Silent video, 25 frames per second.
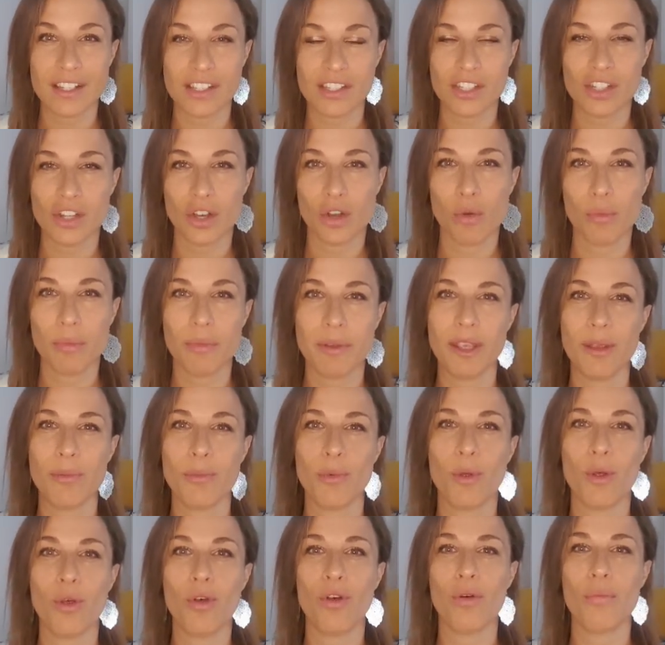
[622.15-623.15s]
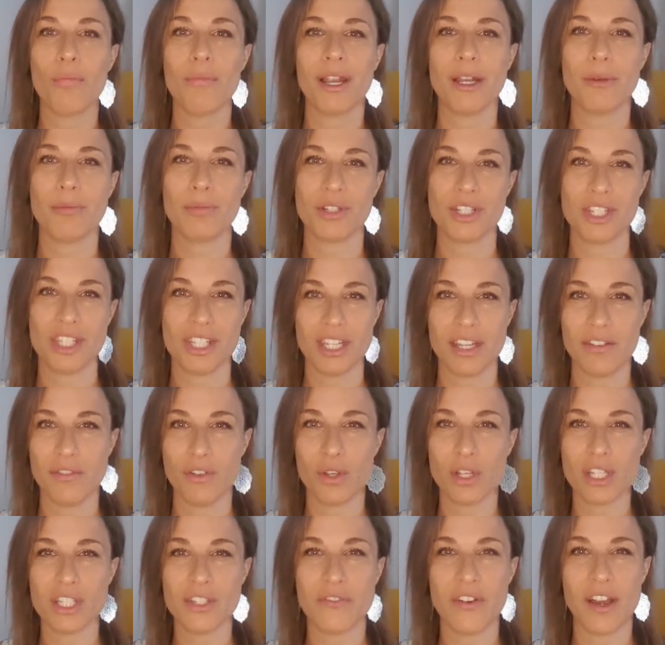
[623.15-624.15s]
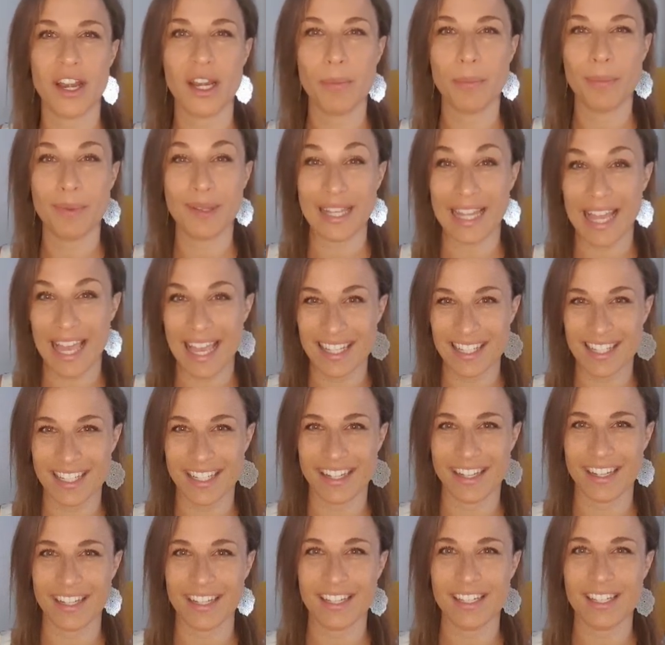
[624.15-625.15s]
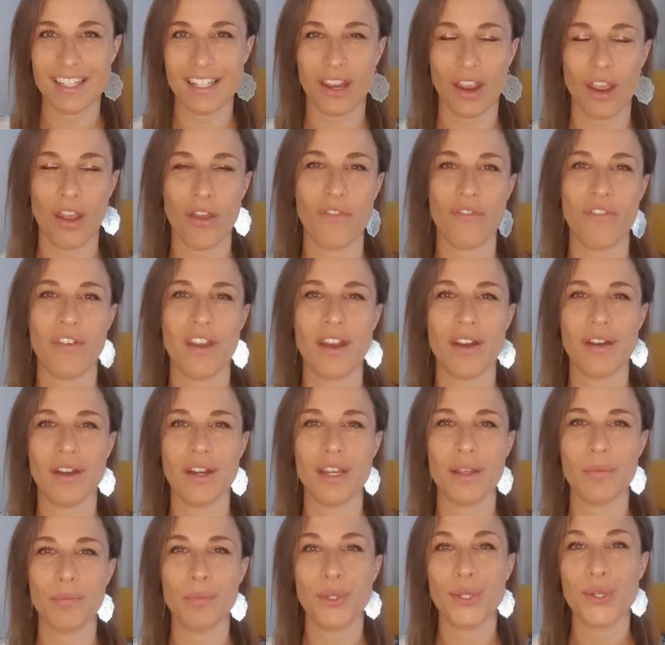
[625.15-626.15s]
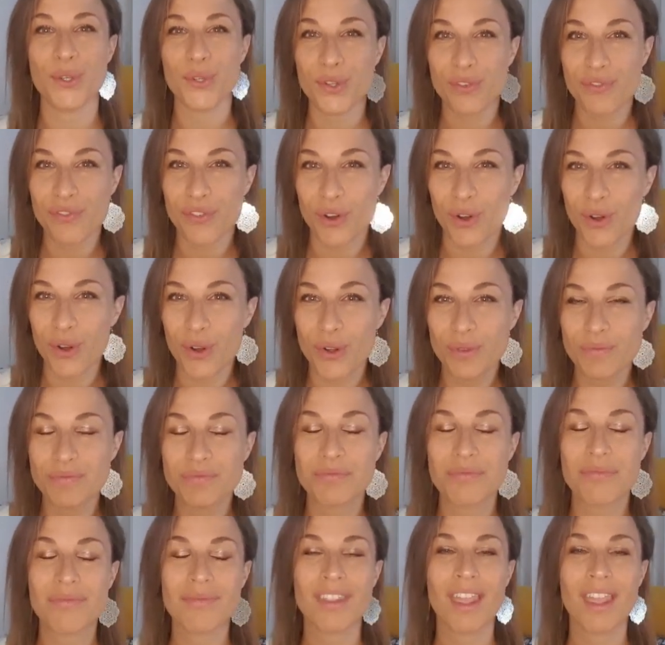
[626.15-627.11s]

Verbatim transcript: so people might perceive you as very pleasant, very beautiful.